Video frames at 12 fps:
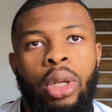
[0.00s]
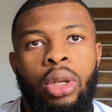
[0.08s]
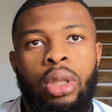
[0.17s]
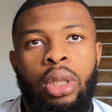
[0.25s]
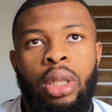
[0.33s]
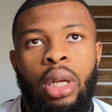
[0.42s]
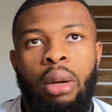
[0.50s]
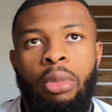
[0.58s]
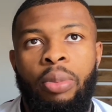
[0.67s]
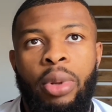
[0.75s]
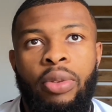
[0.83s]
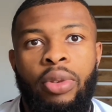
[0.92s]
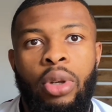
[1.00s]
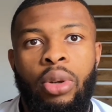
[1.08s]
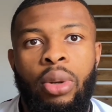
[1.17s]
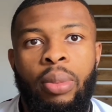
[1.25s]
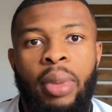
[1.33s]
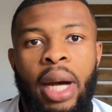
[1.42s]
on. I'm a be
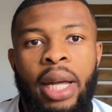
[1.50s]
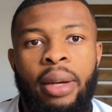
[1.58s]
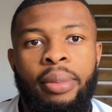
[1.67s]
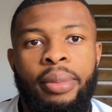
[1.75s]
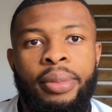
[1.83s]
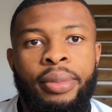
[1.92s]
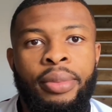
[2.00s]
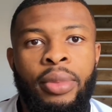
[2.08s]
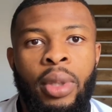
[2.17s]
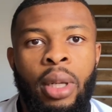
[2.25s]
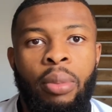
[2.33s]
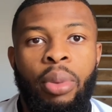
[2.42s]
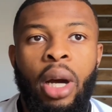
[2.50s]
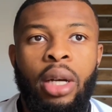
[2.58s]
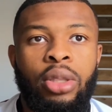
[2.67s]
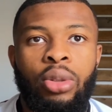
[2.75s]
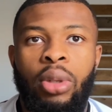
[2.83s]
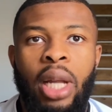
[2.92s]
real. My
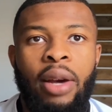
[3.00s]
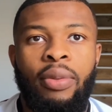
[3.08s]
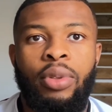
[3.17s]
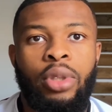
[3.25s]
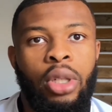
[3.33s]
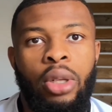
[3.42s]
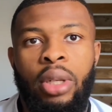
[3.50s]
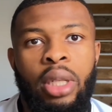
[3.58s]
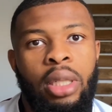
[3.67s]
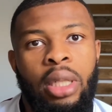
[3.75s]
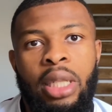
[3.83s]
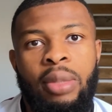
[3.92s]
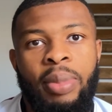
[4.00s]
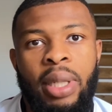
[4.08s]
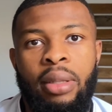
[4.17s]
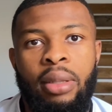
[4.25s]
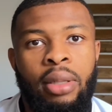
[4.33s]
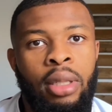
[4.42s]
personal life was going. It's
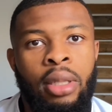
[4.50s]
been